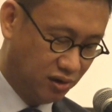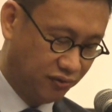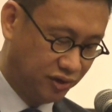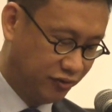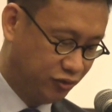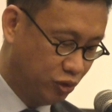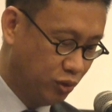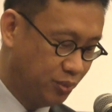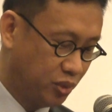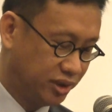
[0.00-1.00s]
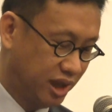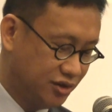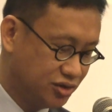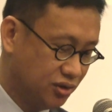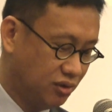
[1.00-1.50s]
of the full
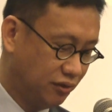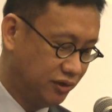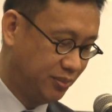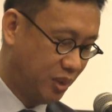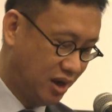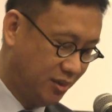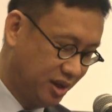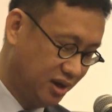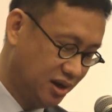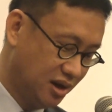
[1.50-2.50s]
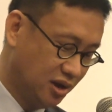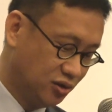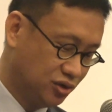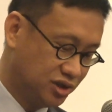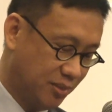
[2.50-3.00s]
potential of the parliament
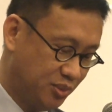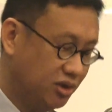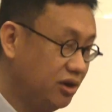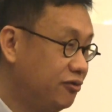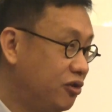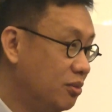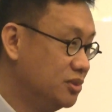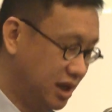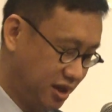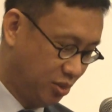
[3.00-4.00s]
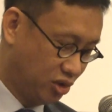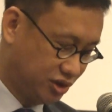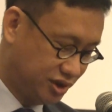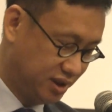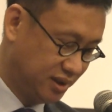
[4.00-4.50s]
to champion reforms and
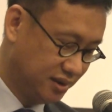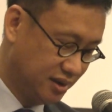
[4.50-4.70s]
democracy.